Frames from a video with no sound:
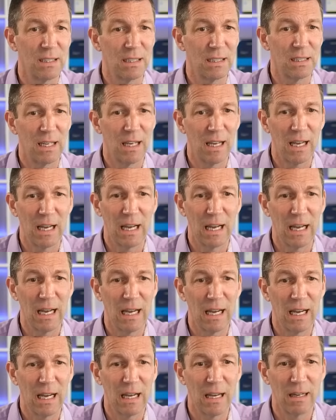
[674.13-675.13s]

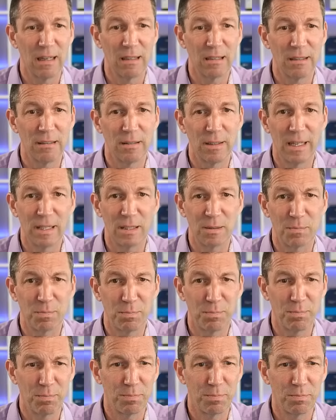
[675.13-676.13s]
Uh, it's
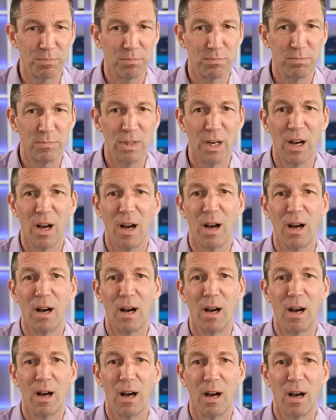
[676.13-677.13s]

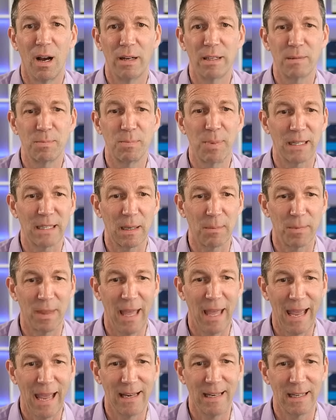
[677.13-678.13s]
Uh, it's picked up the
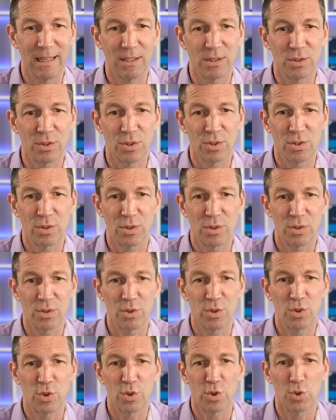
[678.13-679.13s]
heading as
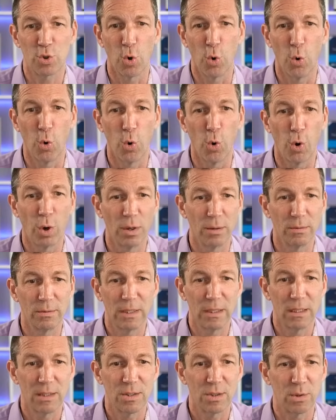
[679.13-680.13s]
store,
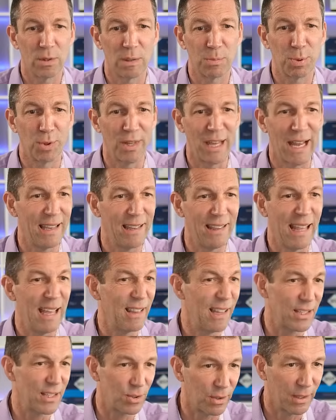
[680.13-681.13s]
so it's put that in there.
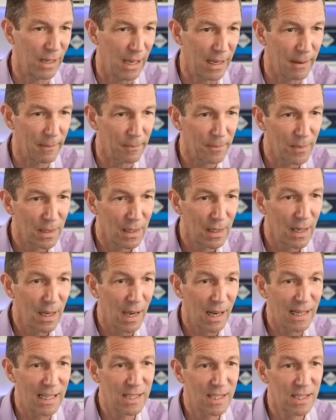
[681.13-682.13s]
That's okay.
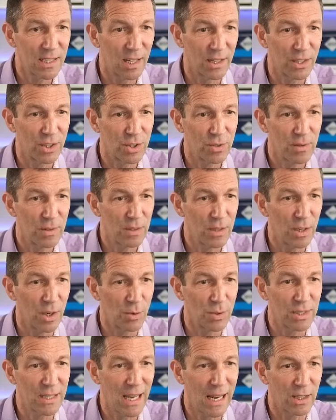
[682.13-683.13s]
At least it's done a, you know,
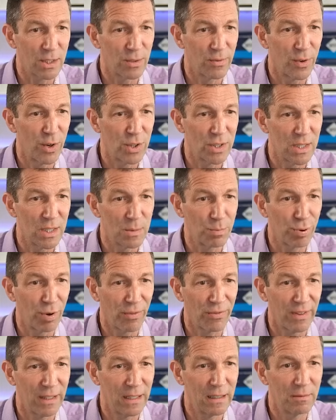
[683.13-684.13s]
sales versus
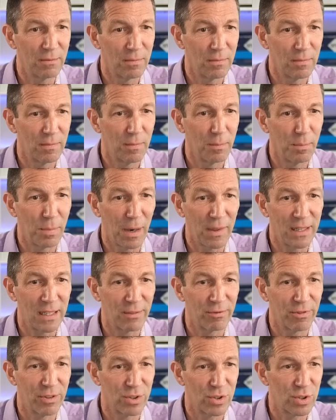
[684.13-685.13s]
profit by the
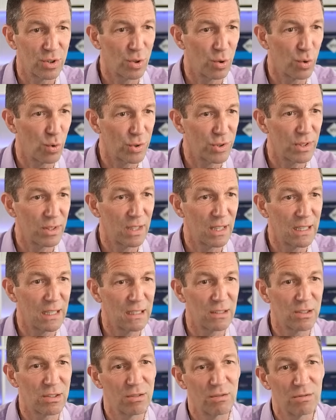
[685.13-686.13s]
different stores and things.